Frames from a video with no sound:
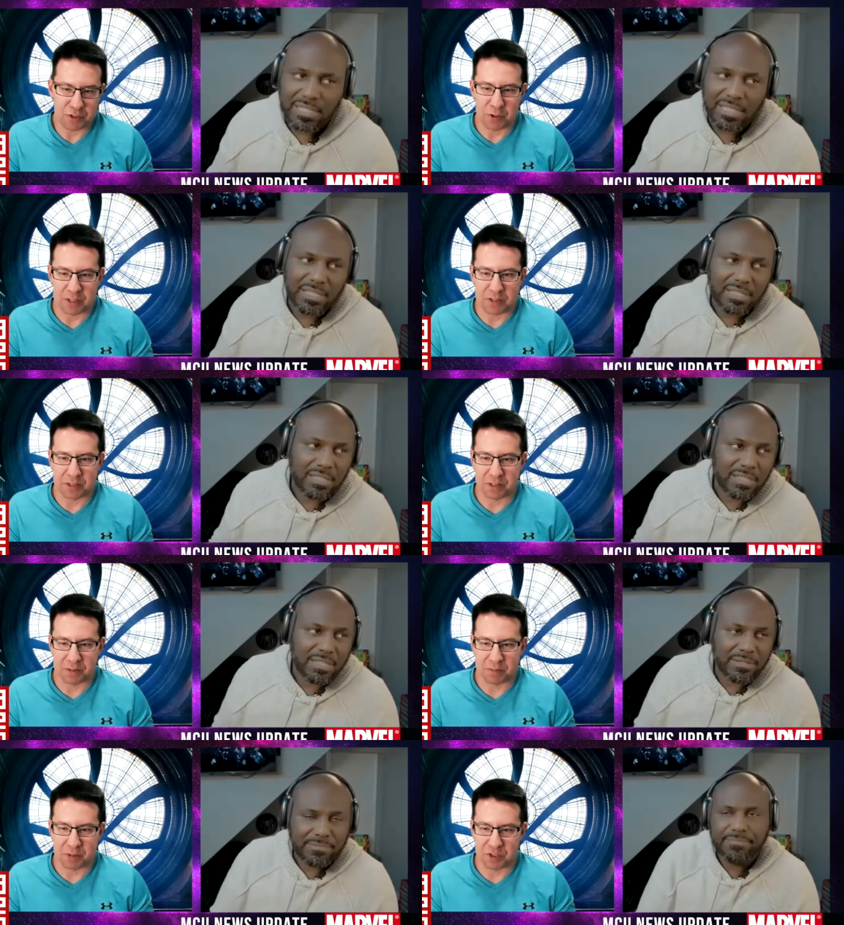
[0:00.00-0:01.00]
Speaker 1: Yeah,
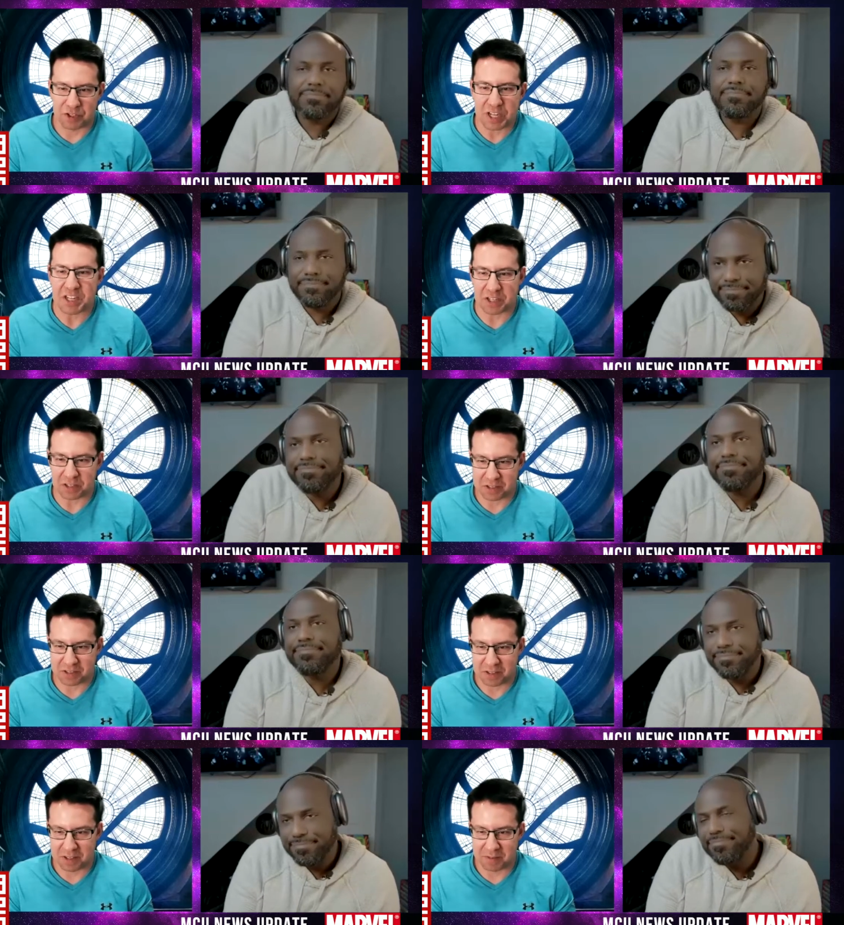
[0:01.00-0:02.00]
Shuri's the the
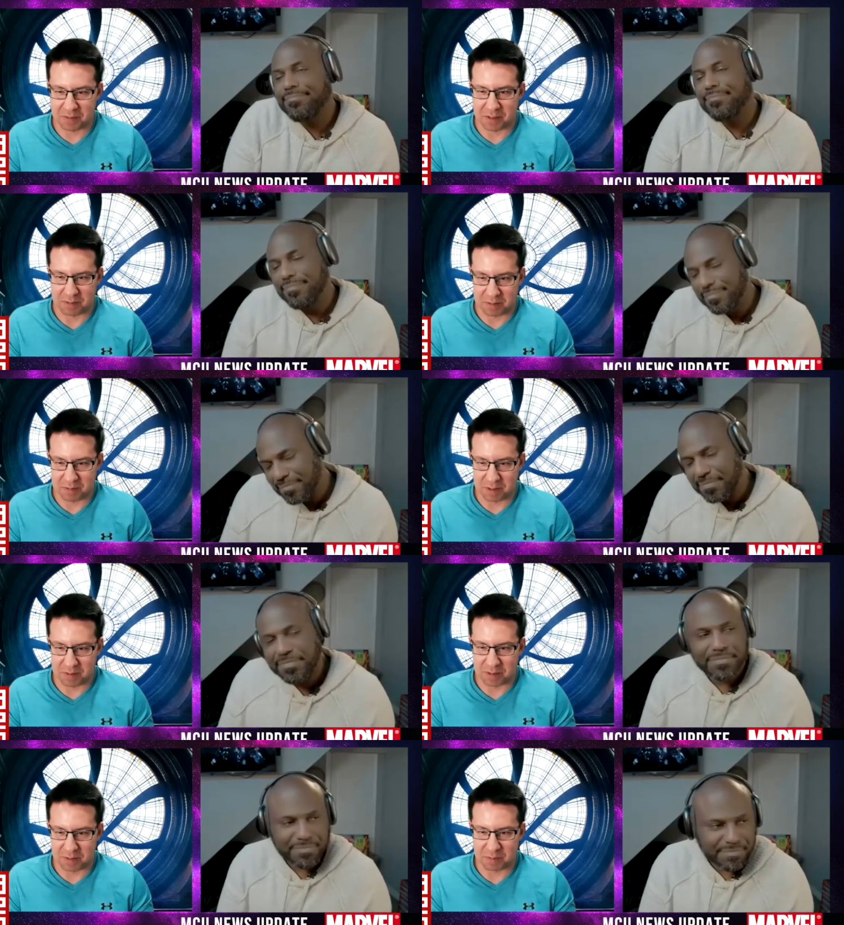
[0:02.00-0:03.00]
genius of the
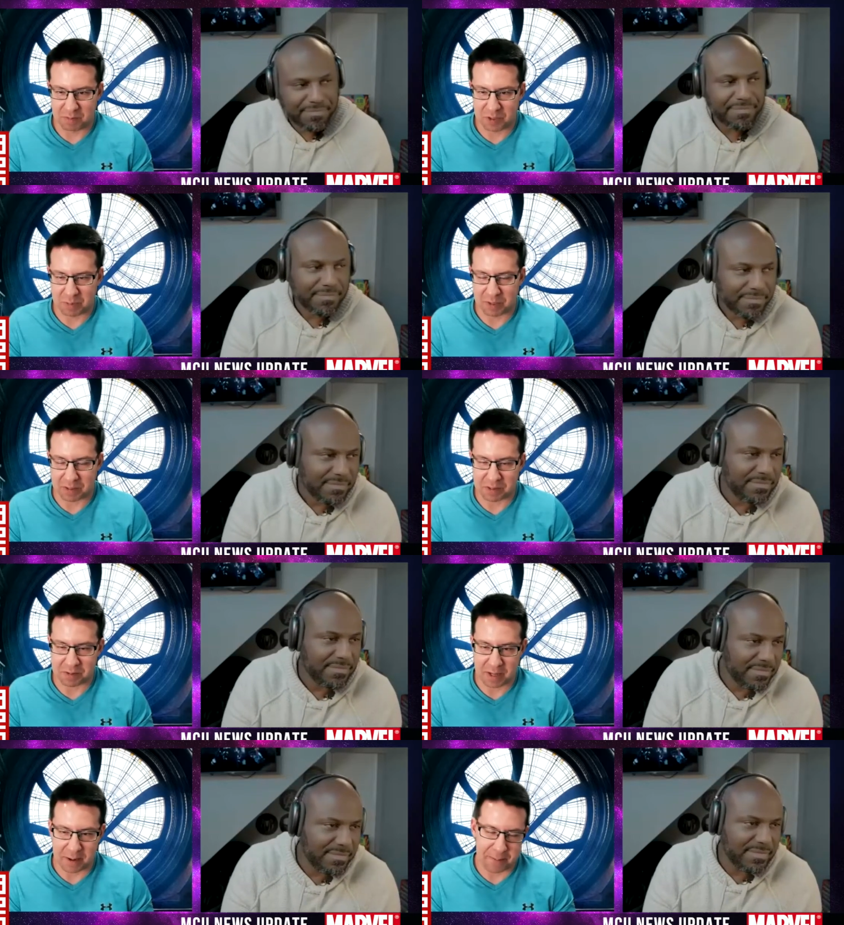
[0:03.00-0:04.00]
of the
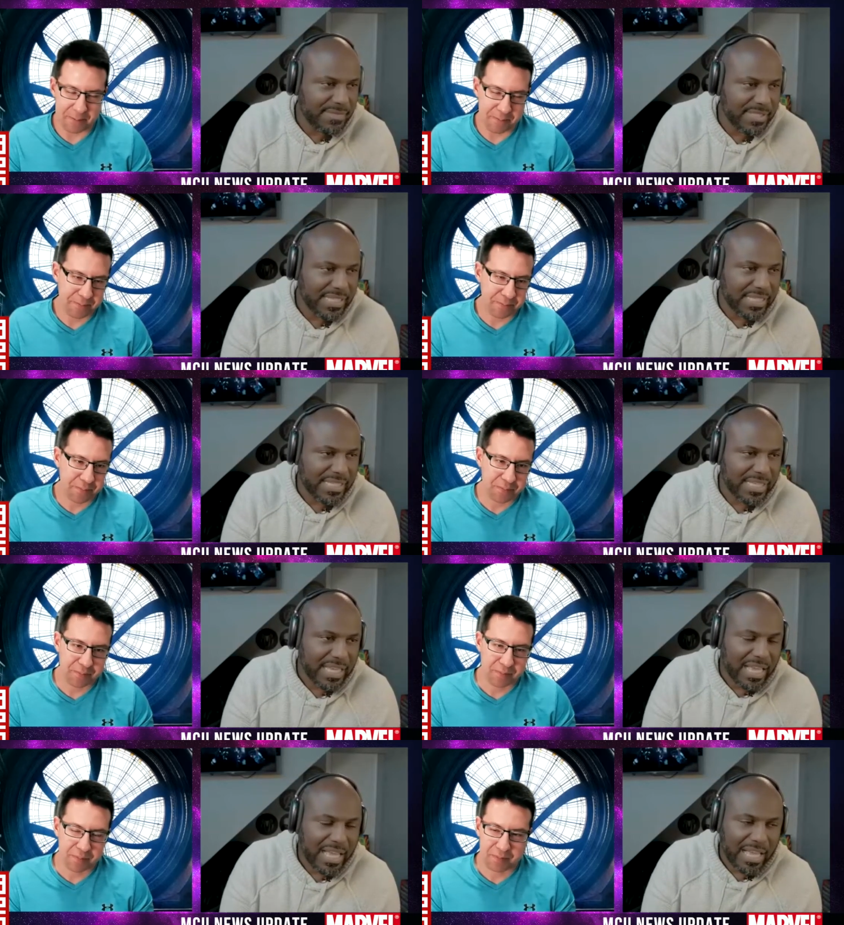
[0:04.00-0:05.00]
siblings.
Speaker 2: Yeah.
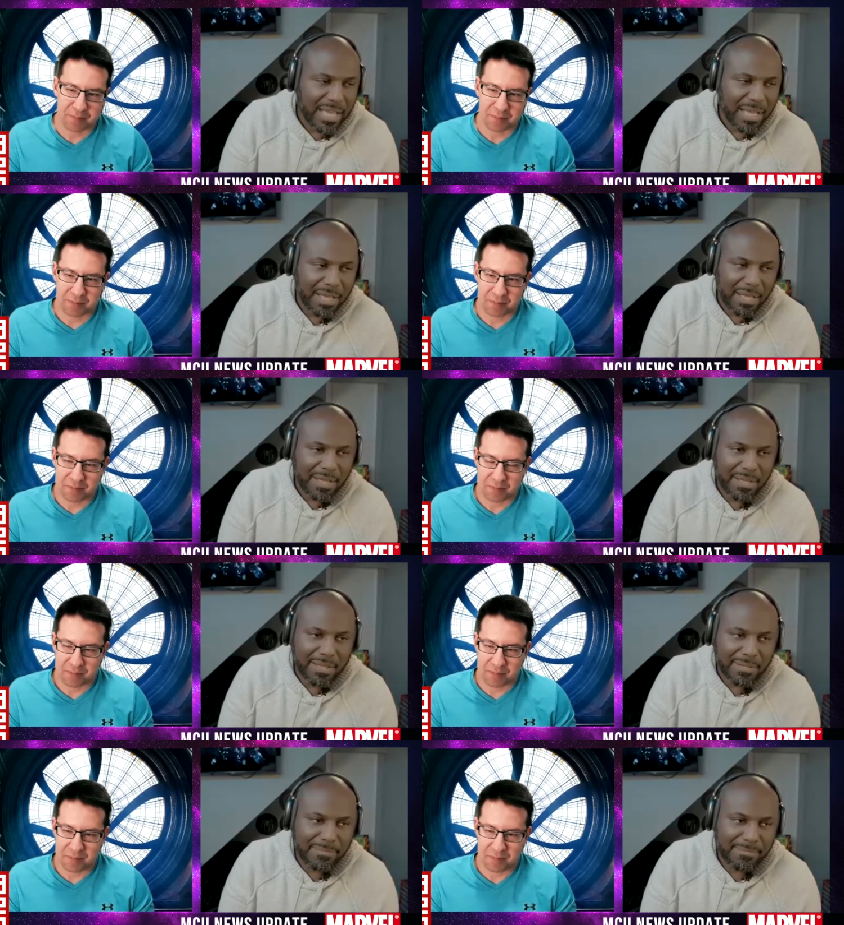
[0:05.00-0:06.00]

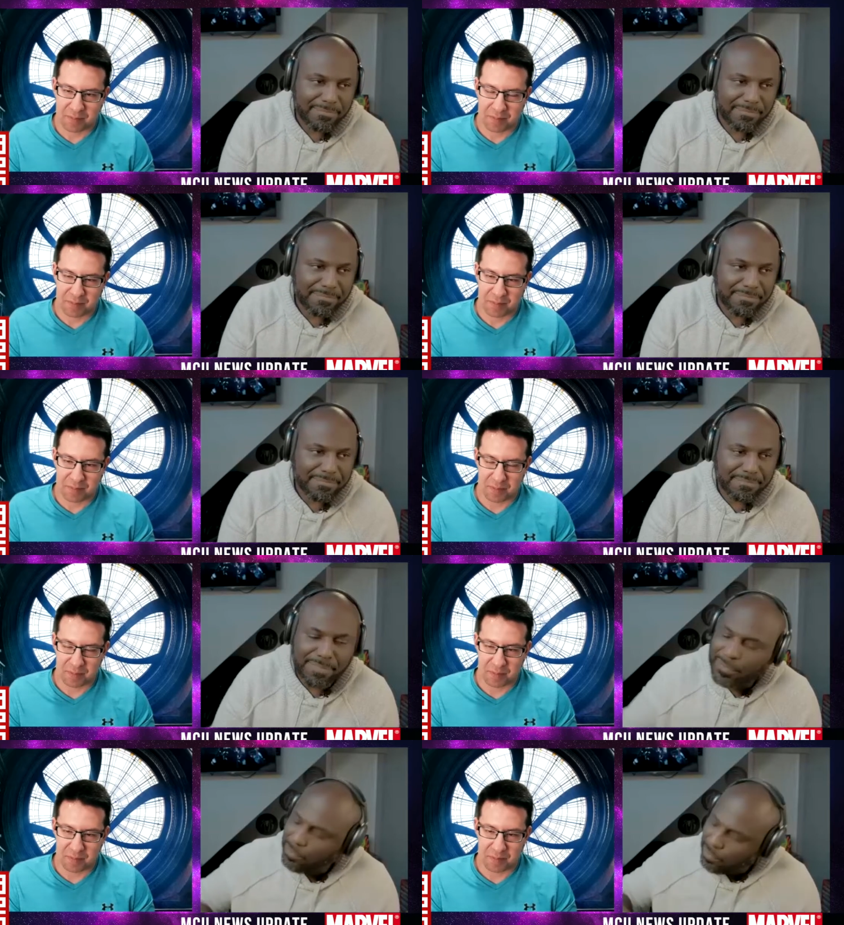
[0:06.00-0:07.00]
Um,
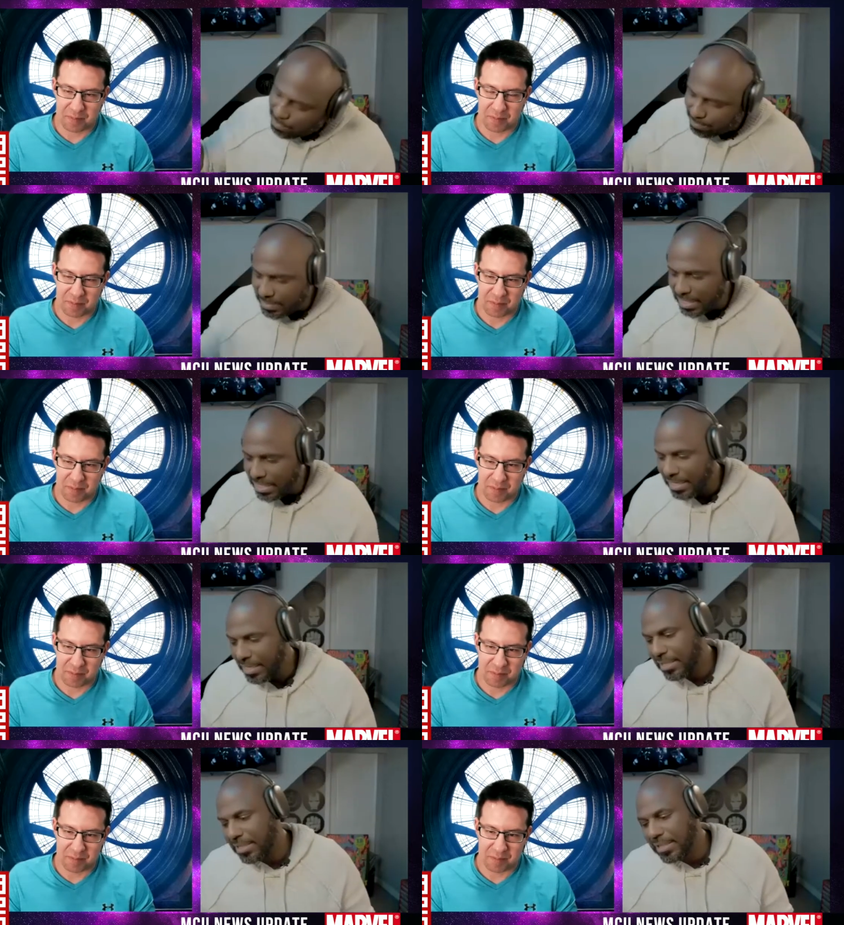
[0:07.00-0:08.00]
but
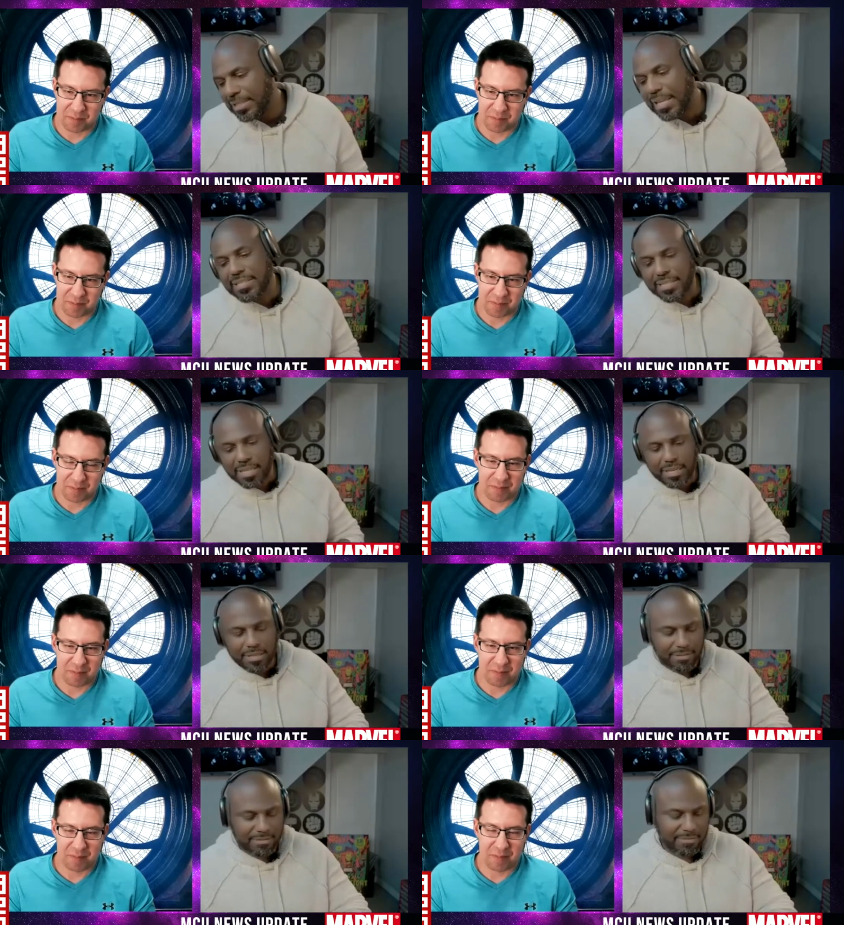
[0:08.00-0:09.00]
let's
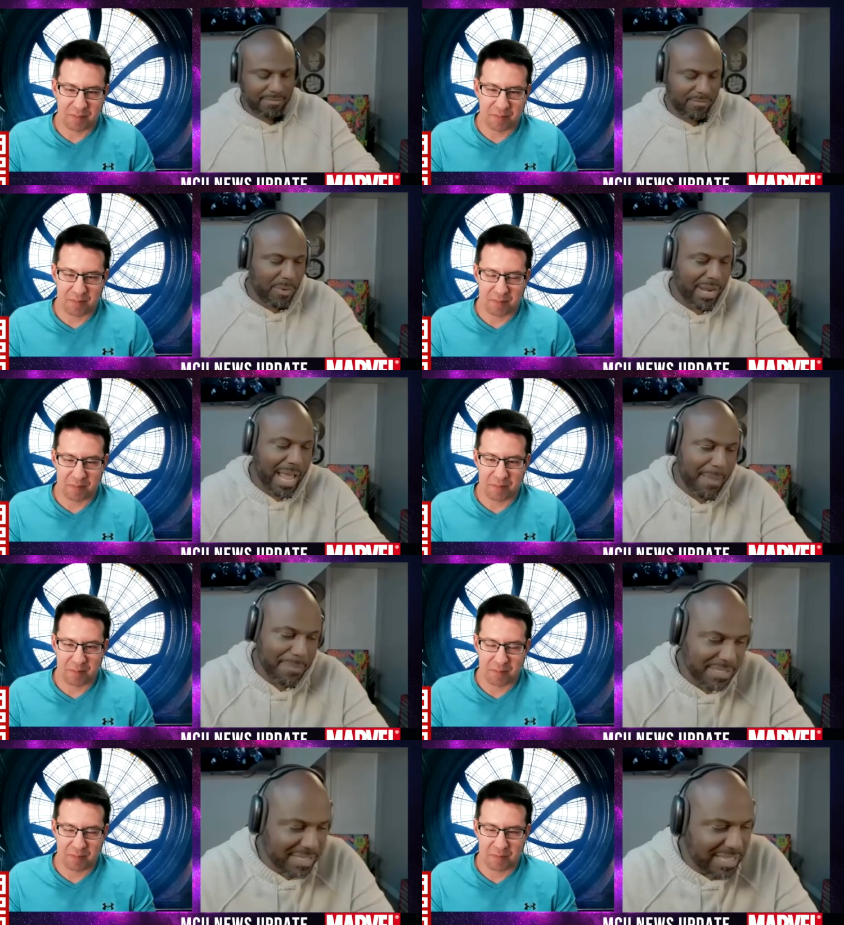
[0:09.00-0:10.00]
see what
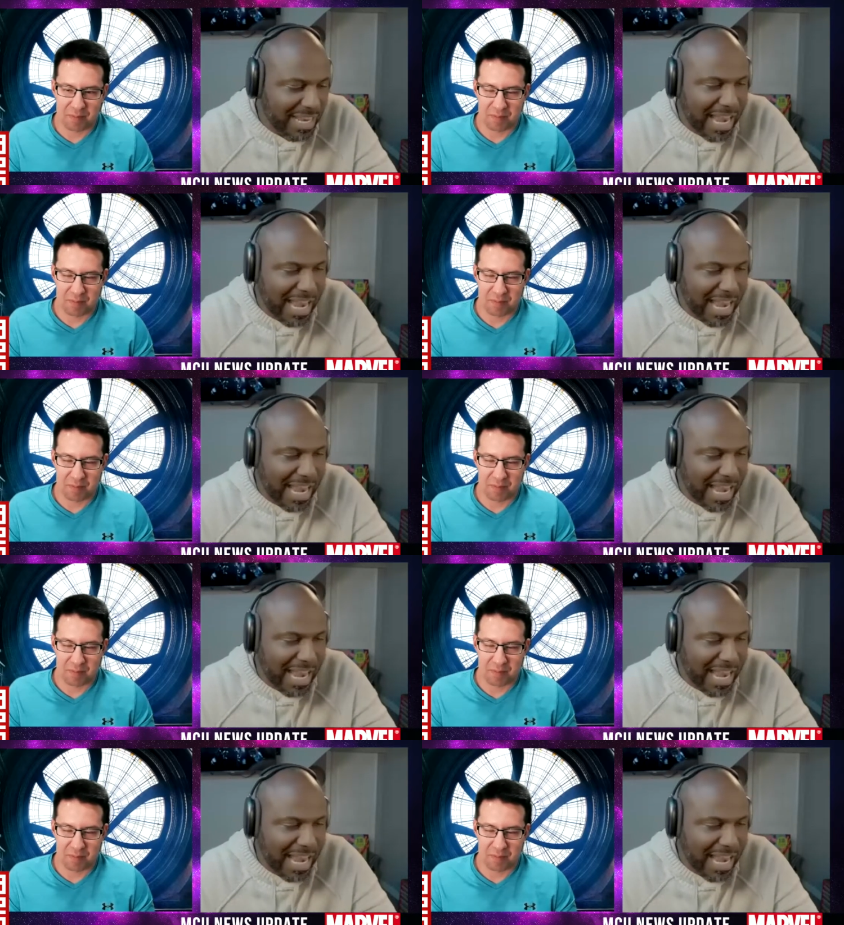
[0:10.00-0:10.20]
happens.